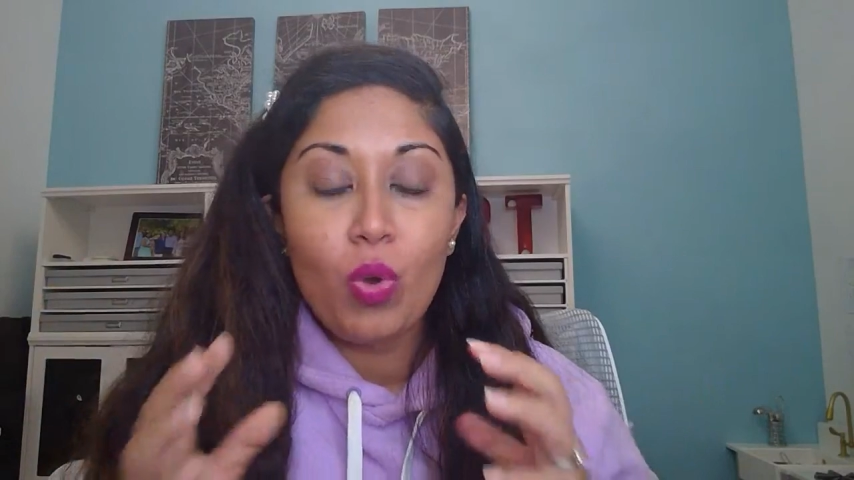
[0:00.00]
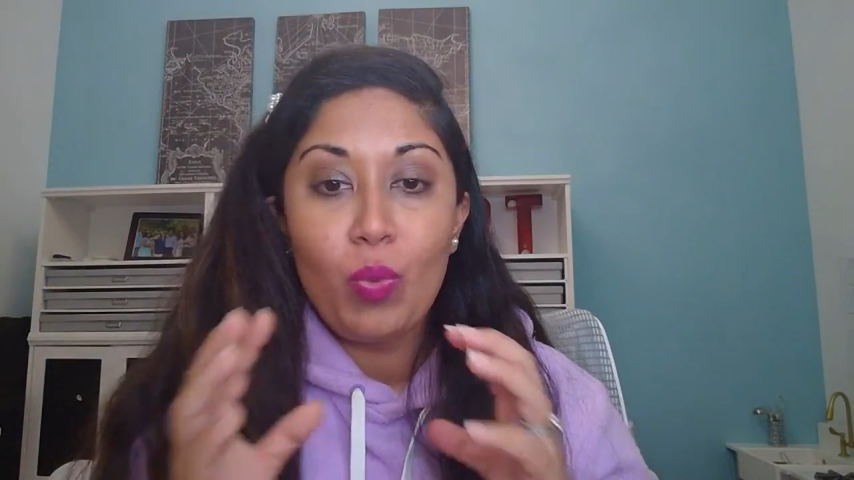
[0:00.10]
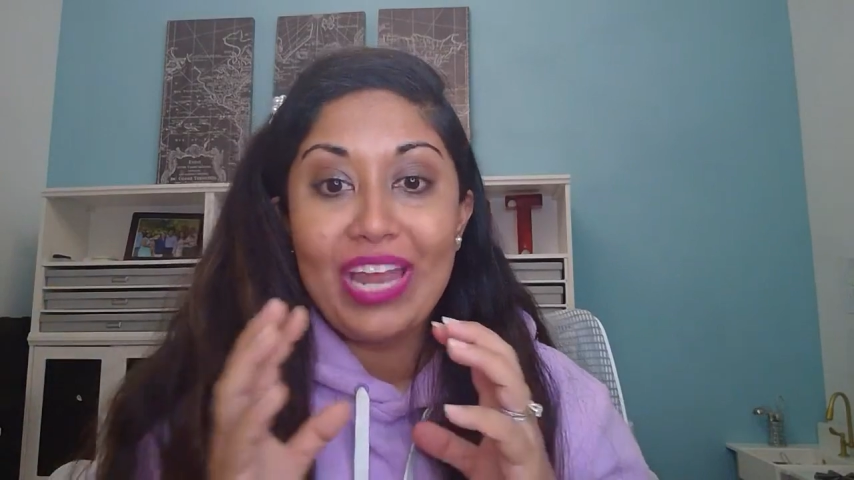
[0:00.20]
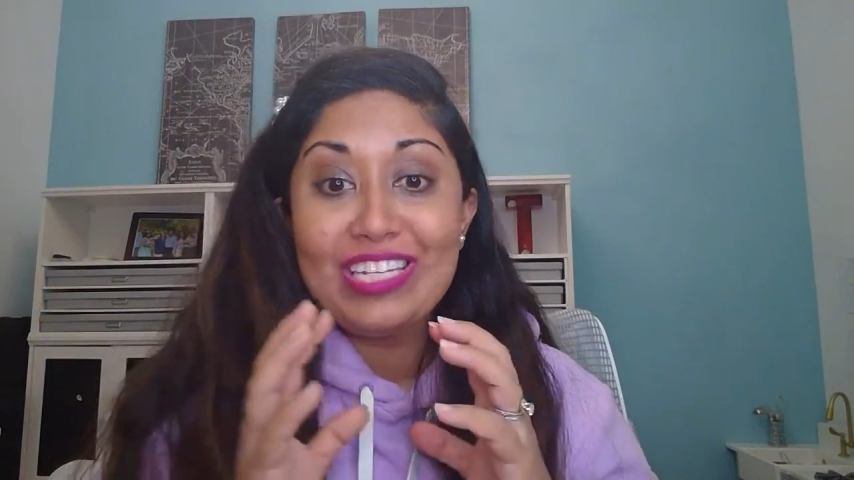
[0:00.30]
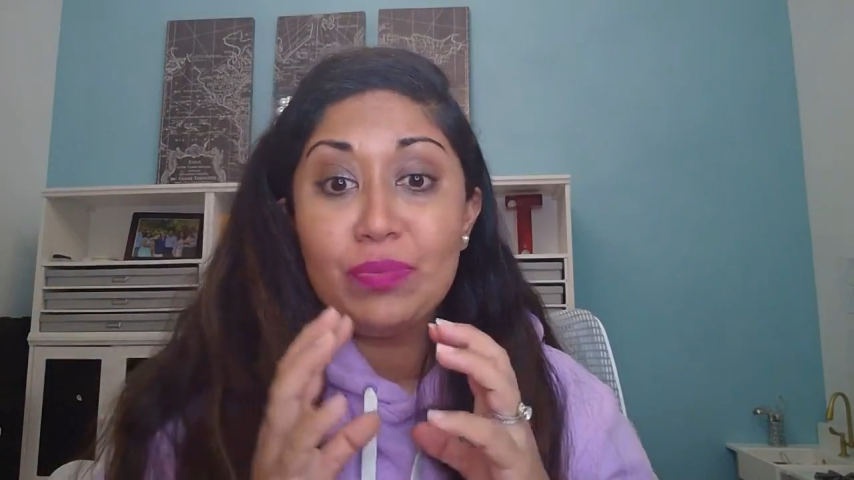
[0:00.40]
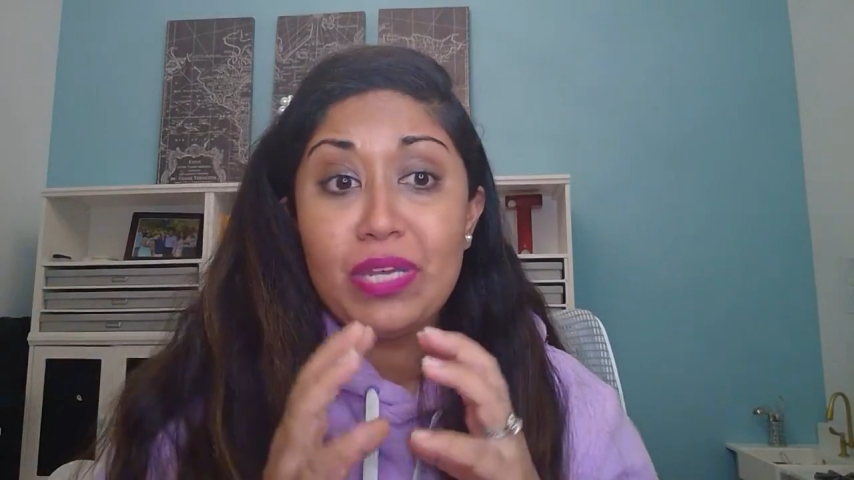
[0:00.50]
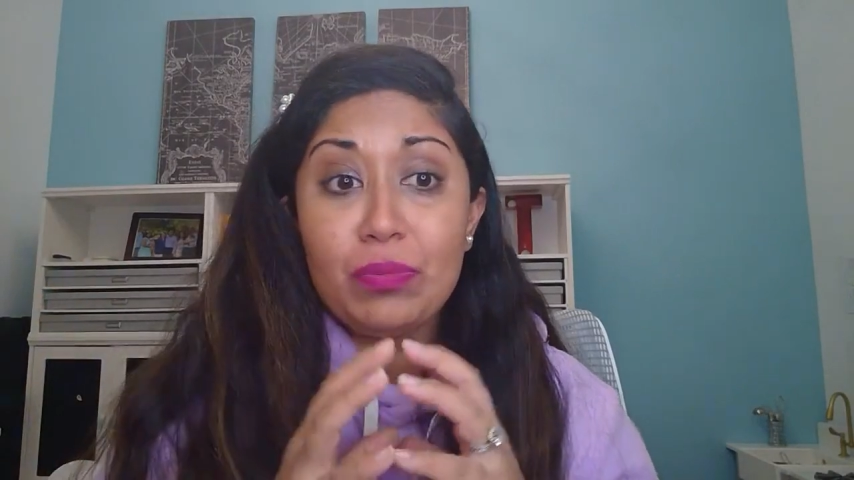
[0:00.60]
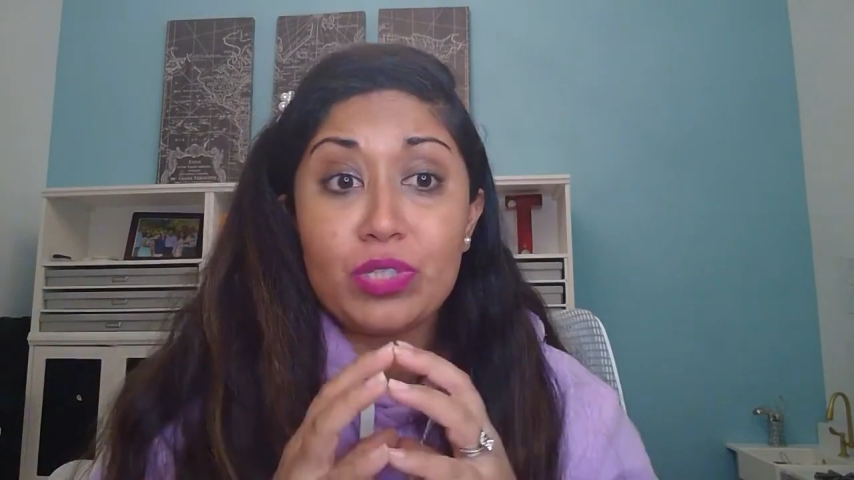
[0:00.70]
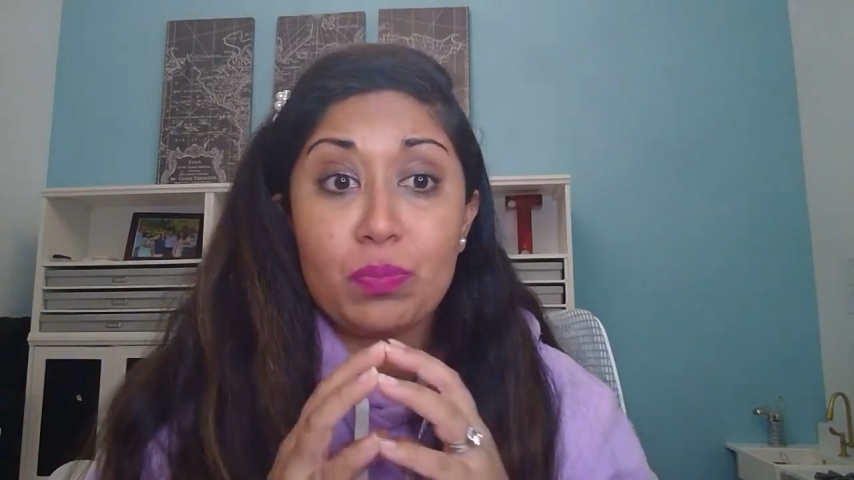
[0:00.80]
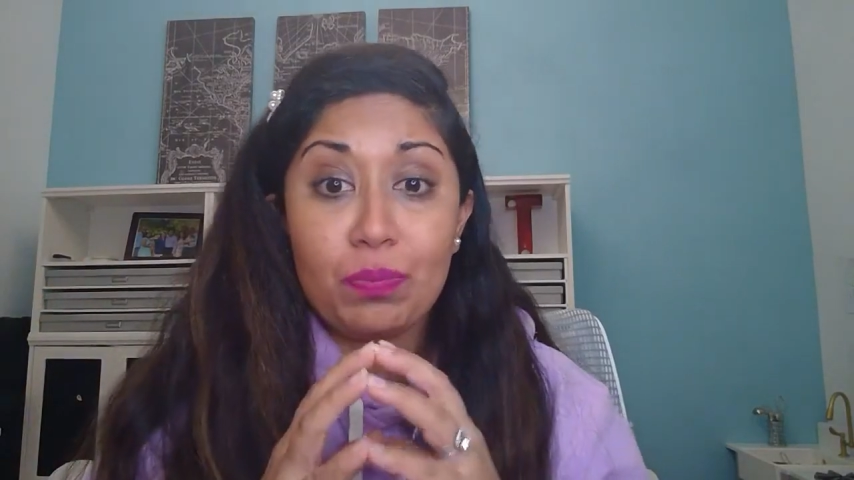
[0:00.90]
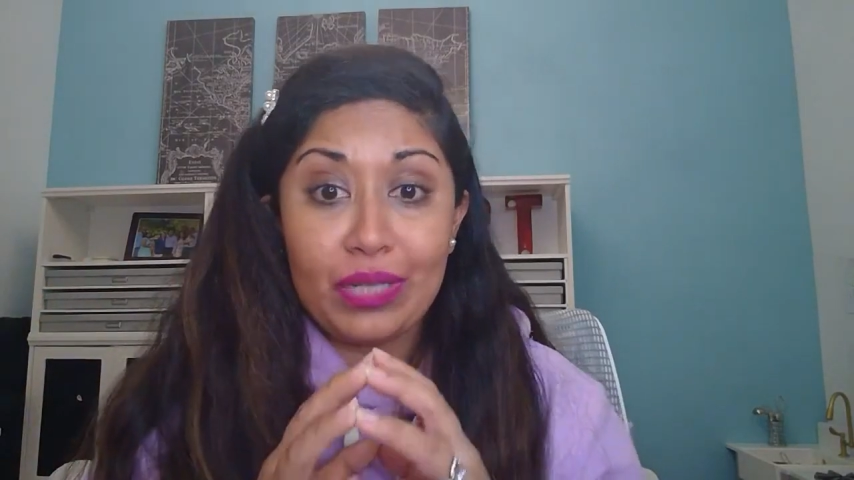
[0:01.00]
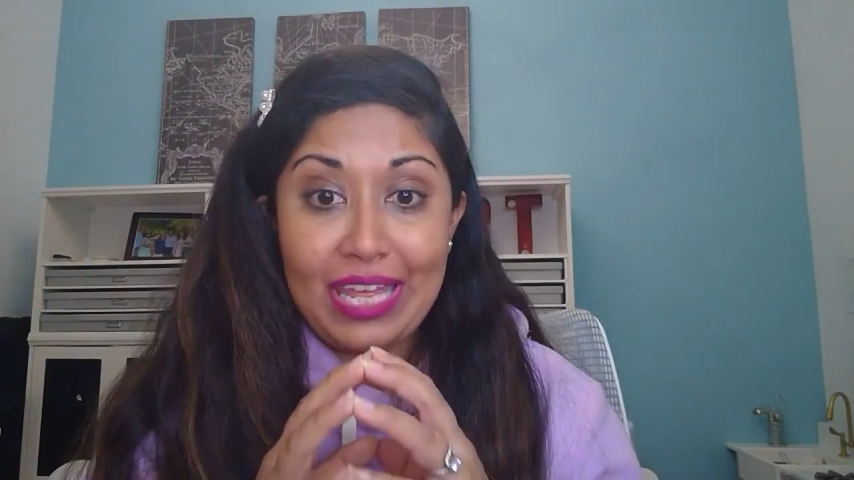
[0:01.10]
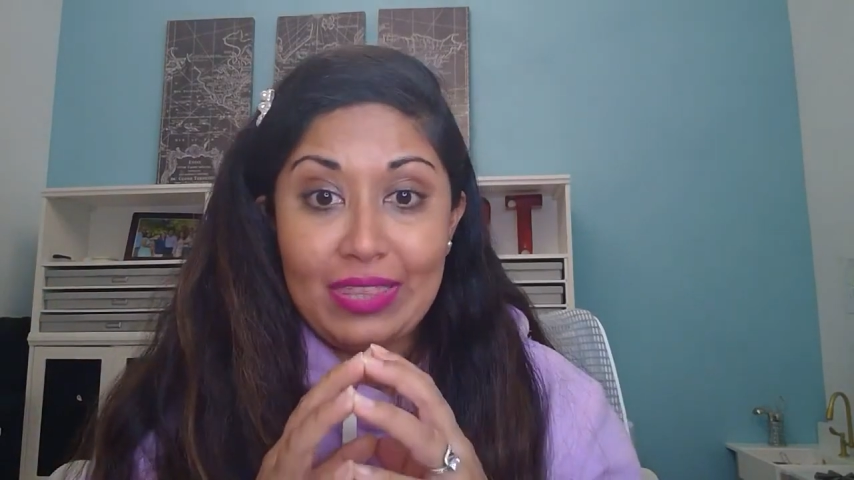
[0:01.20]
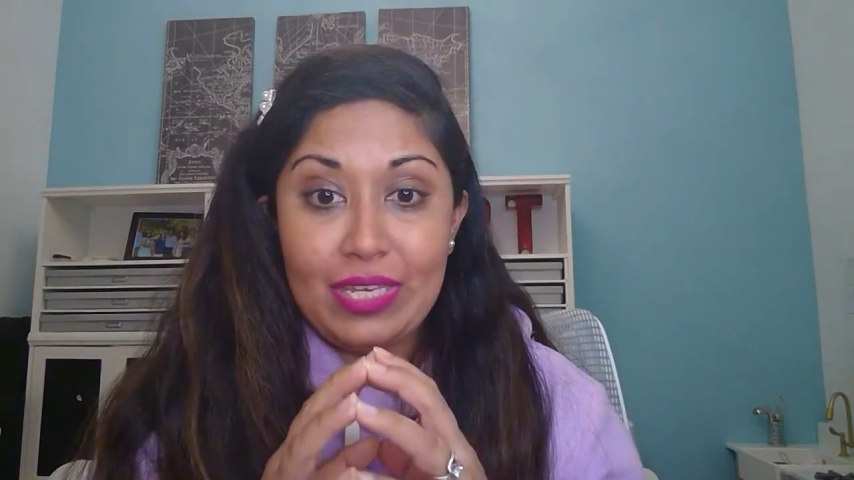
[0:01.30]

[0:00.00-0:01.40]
way to be able to blend